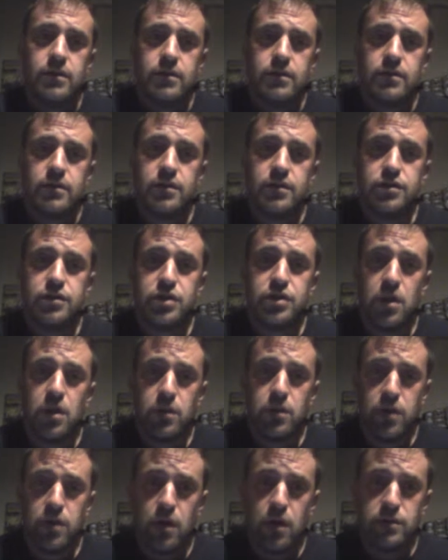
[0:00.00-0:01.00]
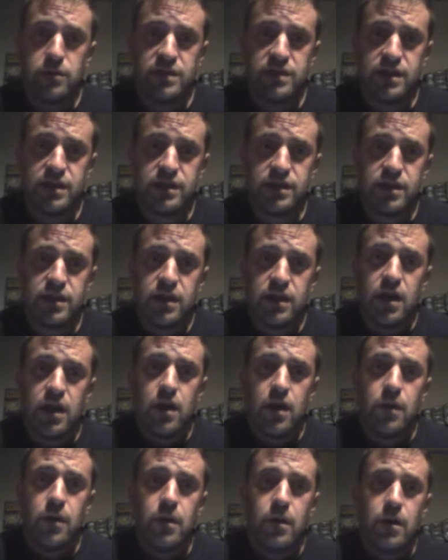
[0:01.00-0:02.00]
the show closes.
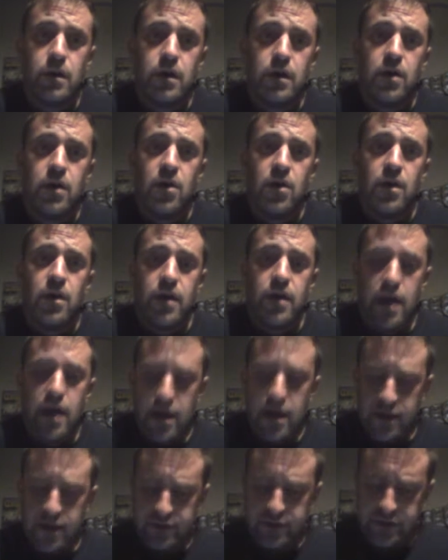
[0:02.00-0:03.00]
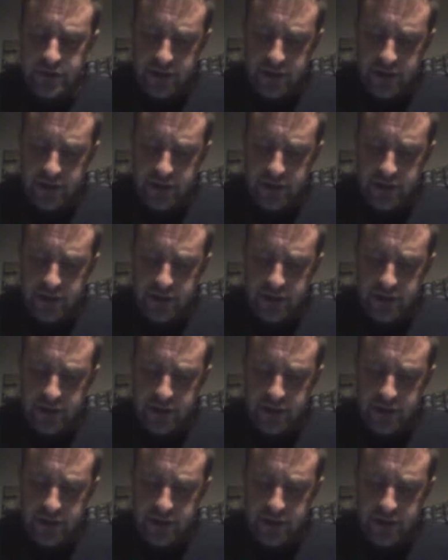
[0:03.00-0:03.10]
And